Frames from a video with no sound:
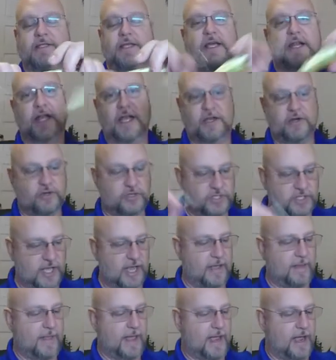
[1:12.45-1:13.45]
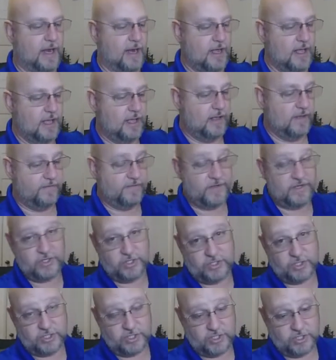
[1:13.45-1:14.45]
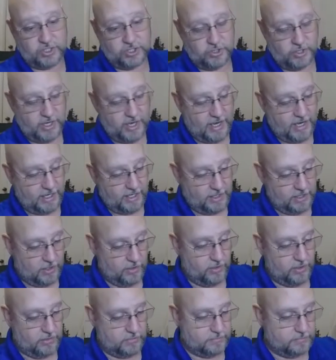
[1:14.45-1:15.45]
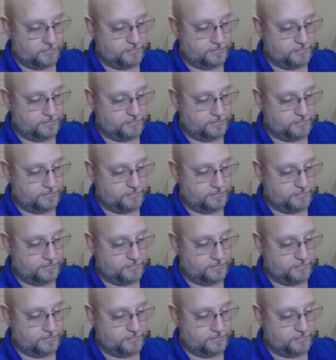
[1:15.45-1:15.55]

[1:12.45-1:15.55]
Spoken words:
And I understand that. This is just to show you how you do it.